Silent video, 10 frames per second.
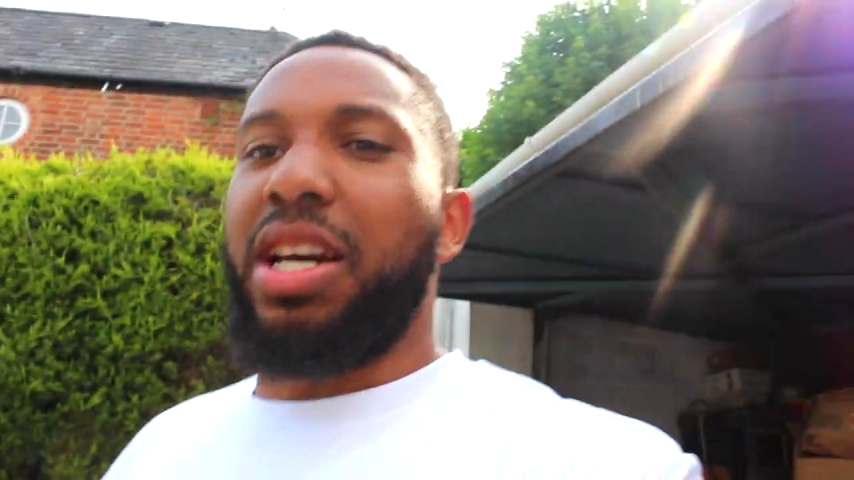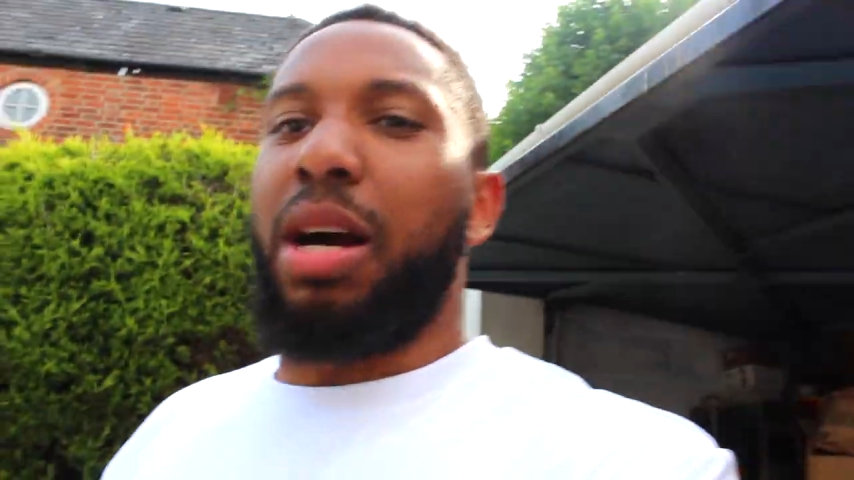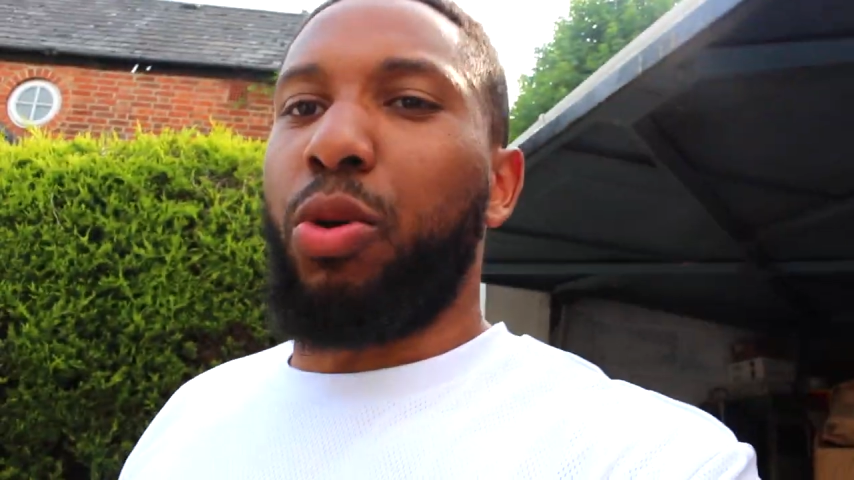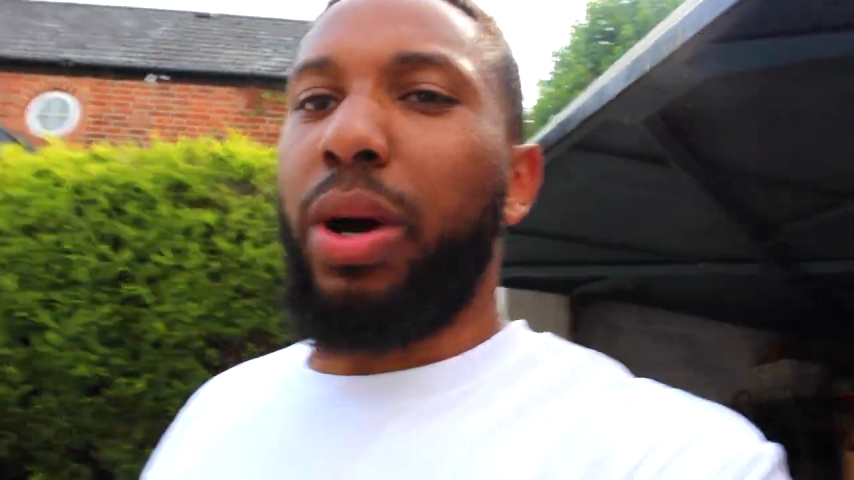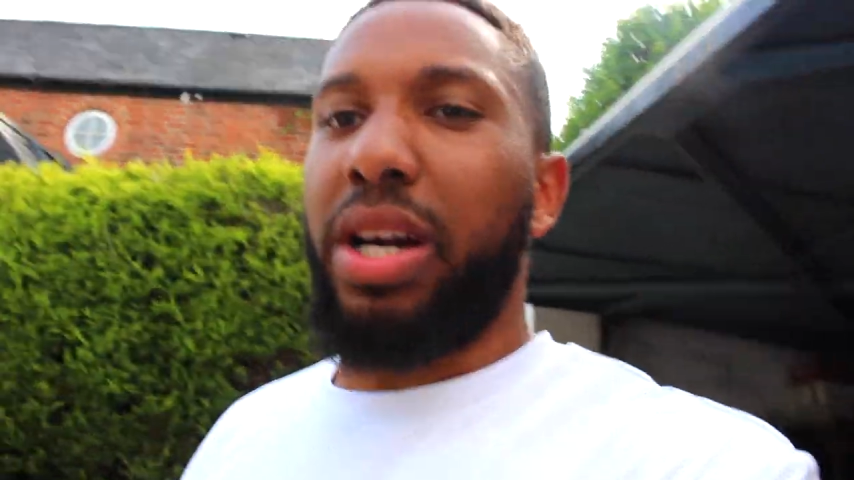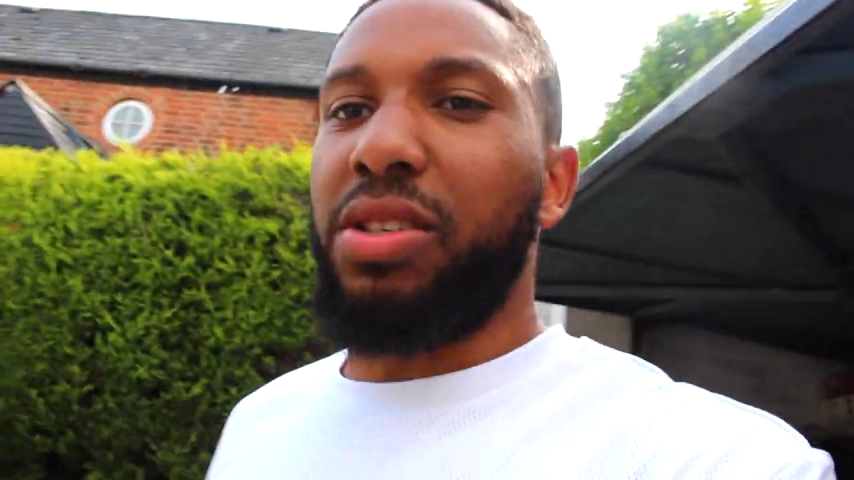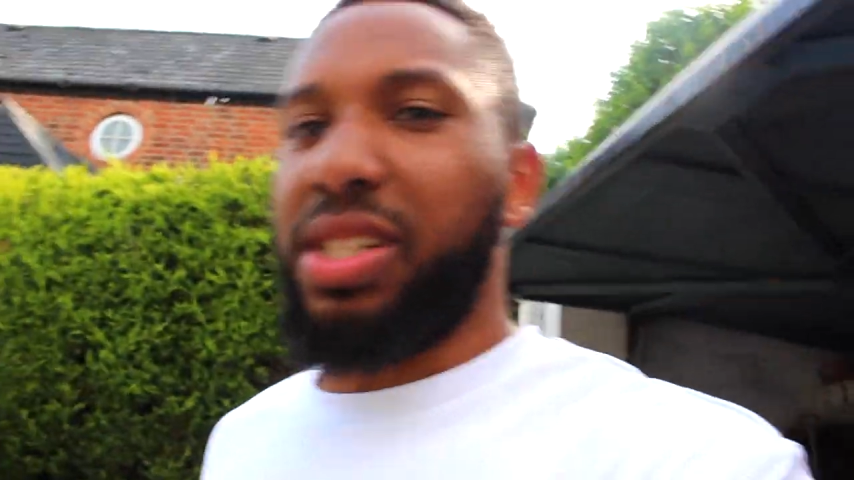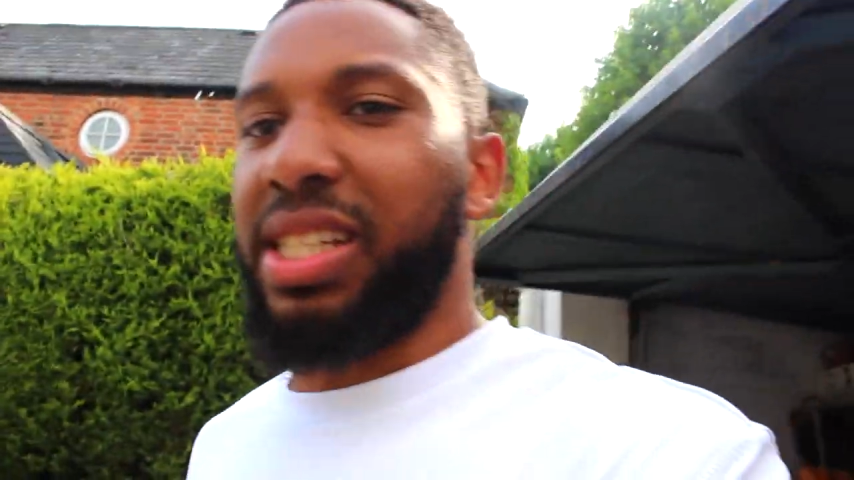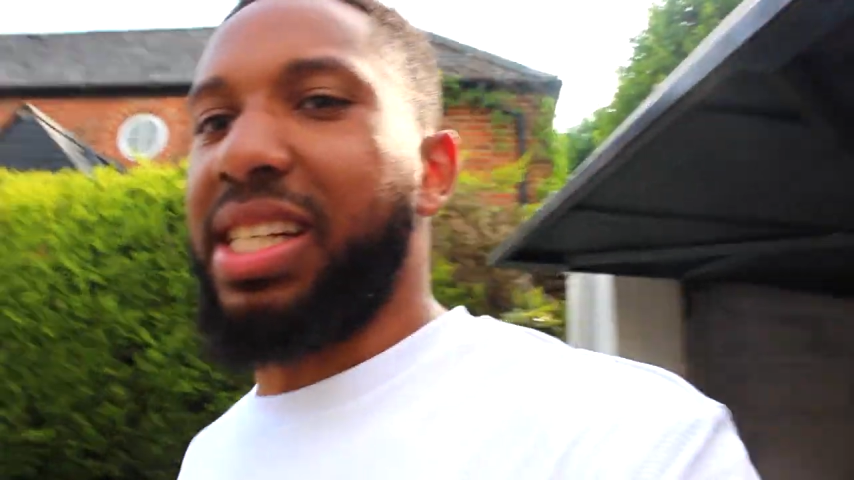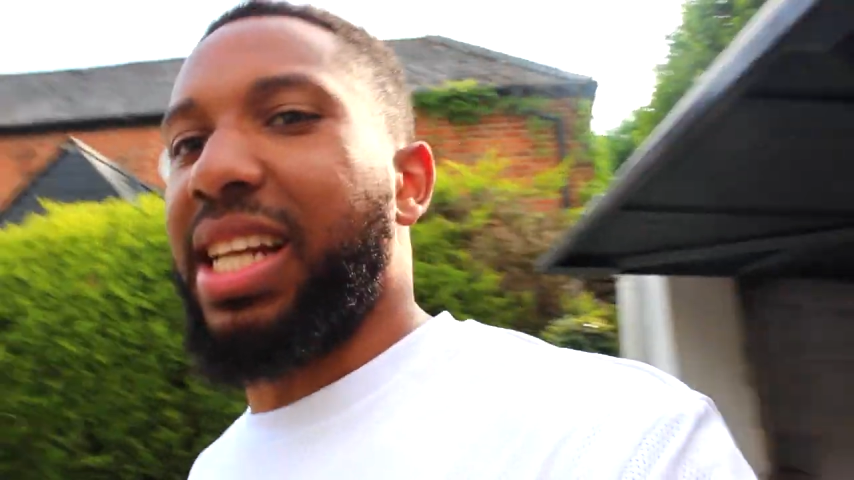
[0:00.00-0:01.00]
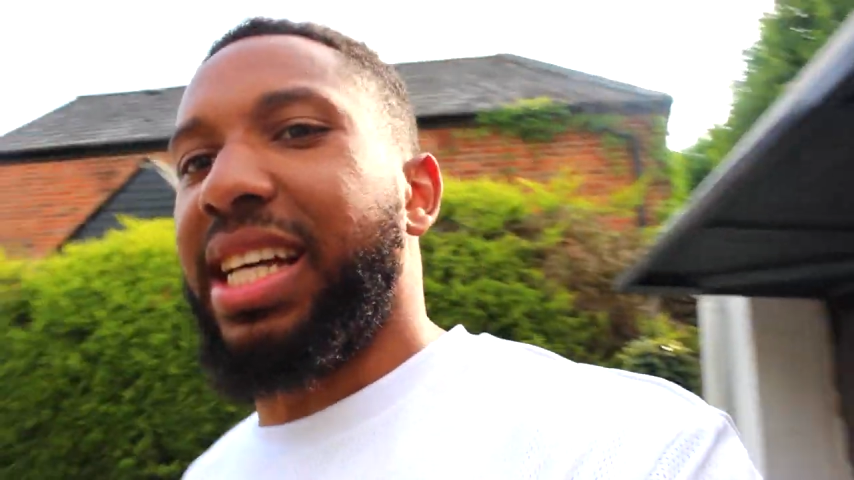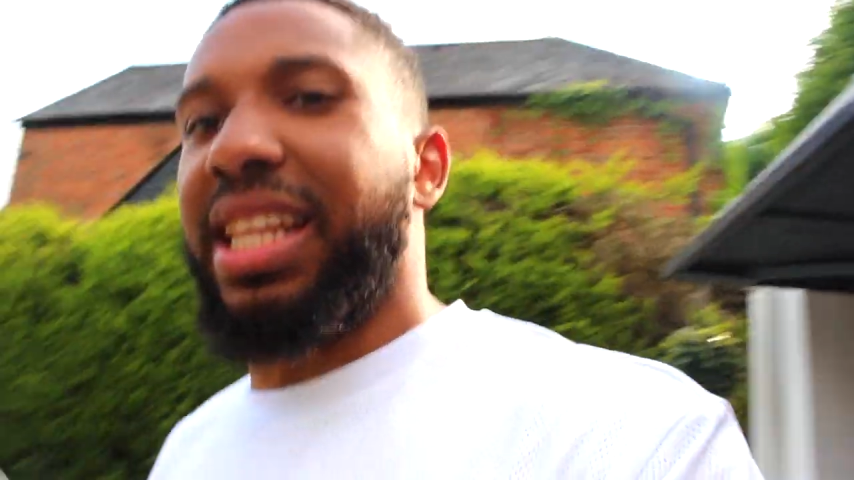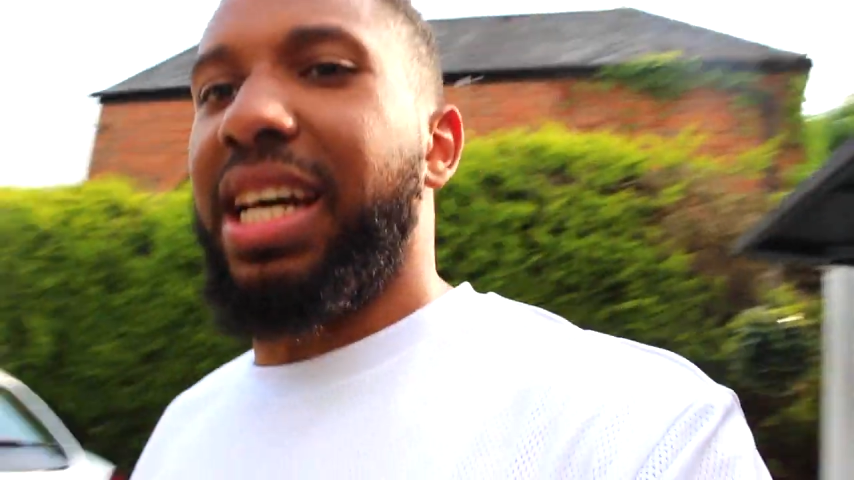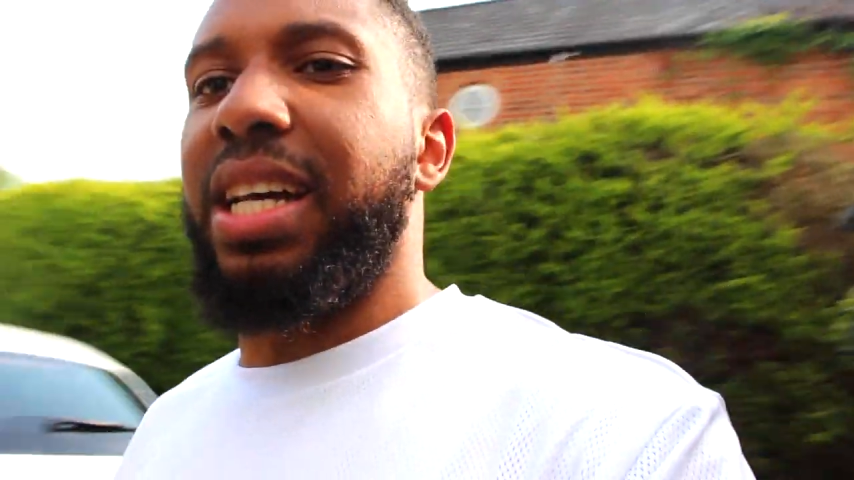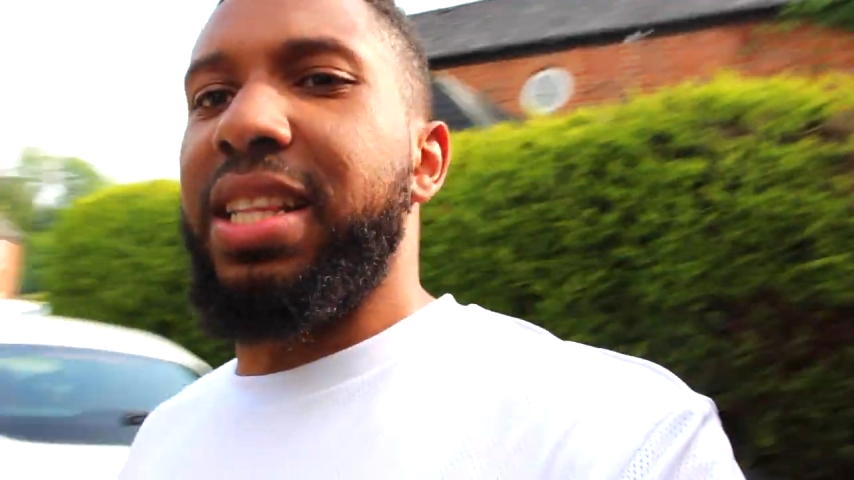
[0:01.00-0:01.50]
I'm quite OCD like
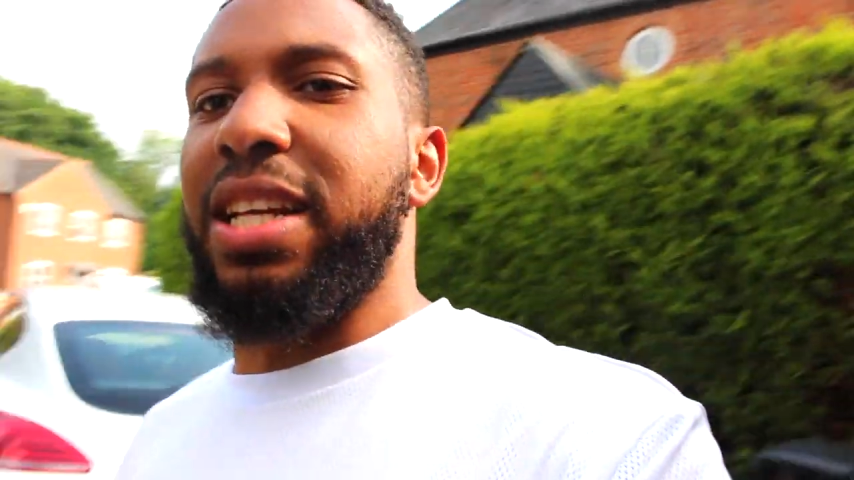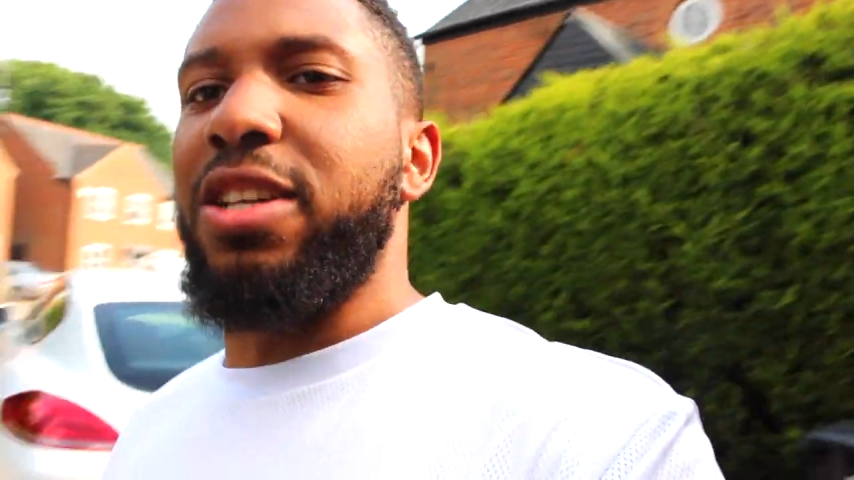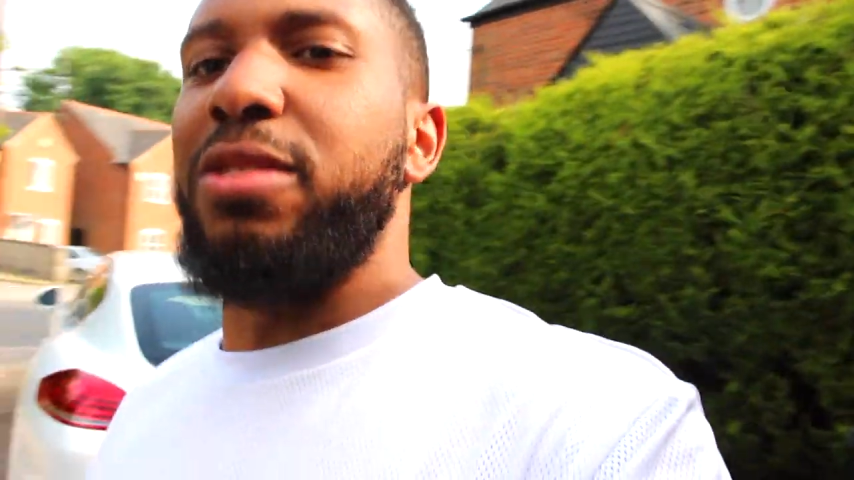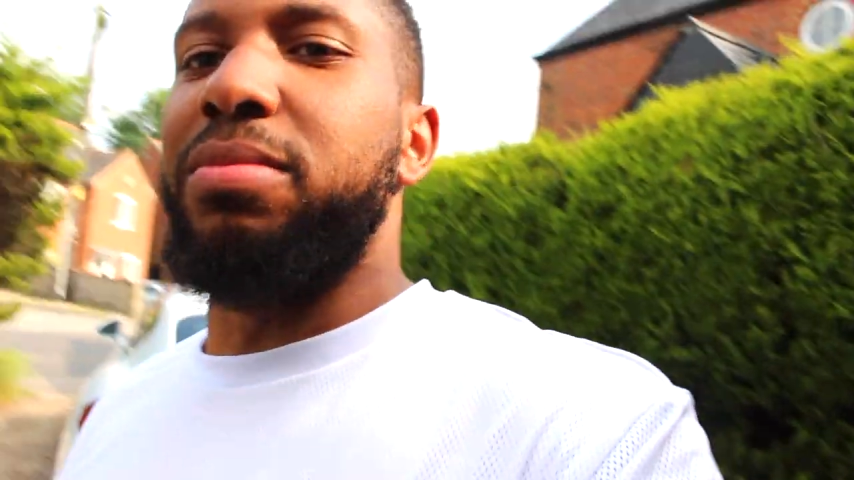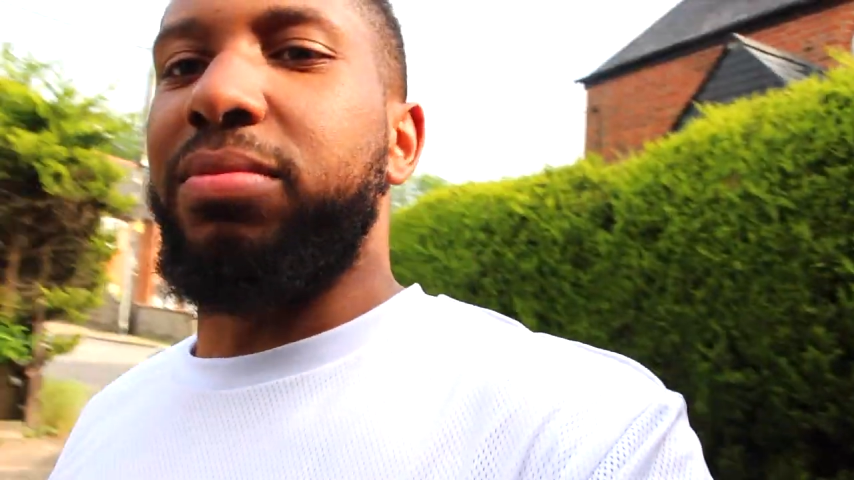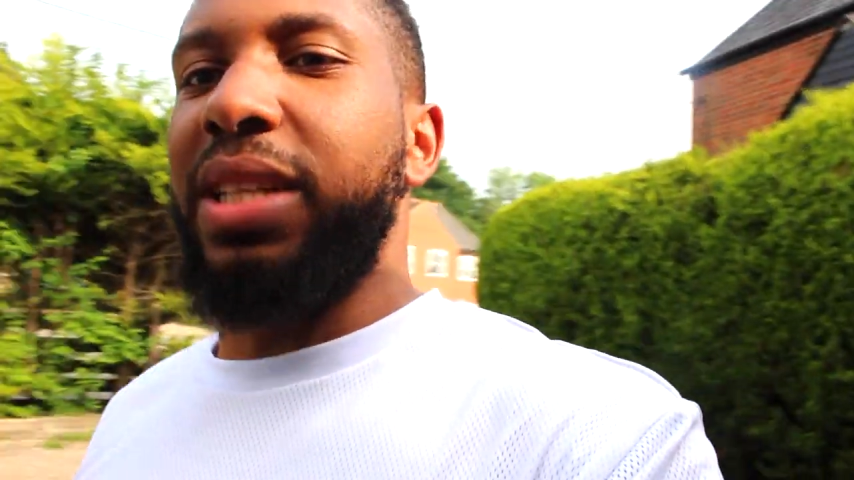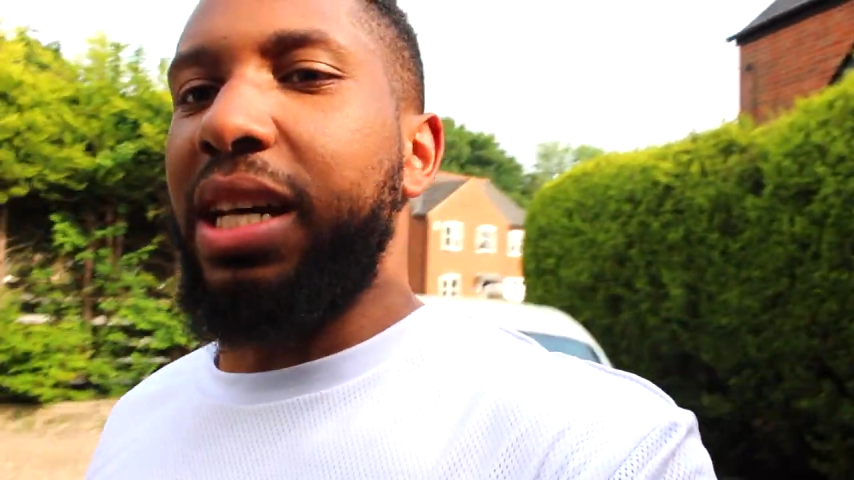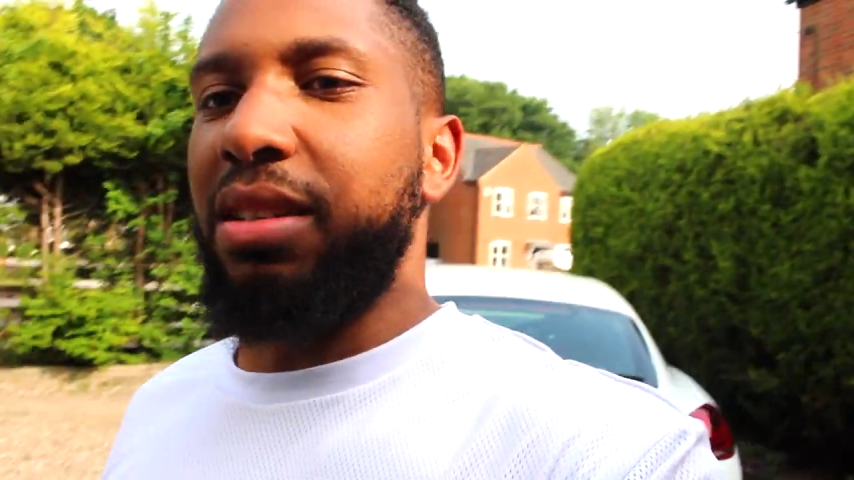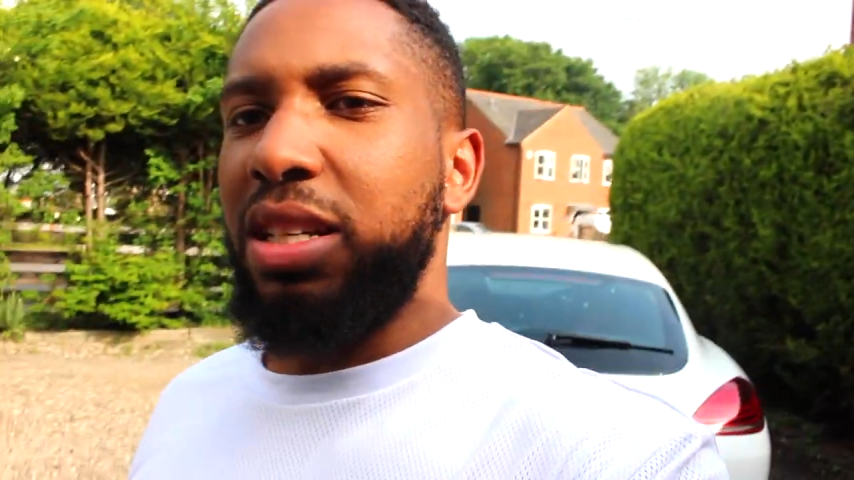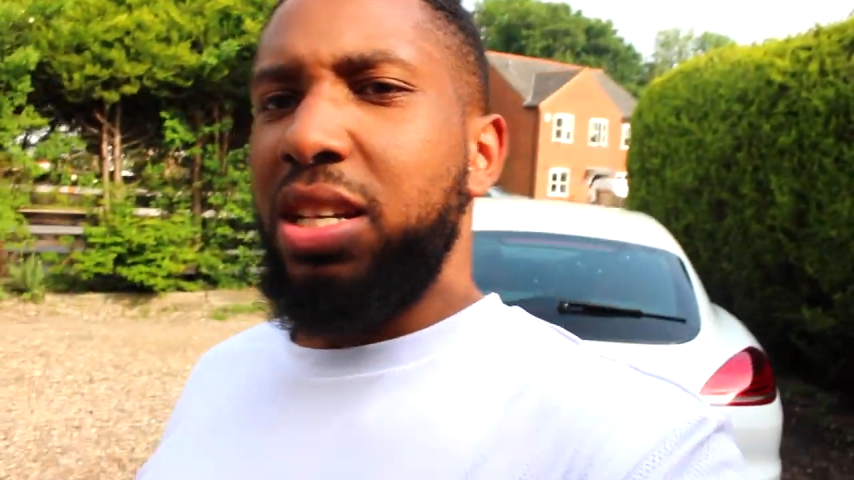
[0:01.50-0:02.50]
that, and then yeah,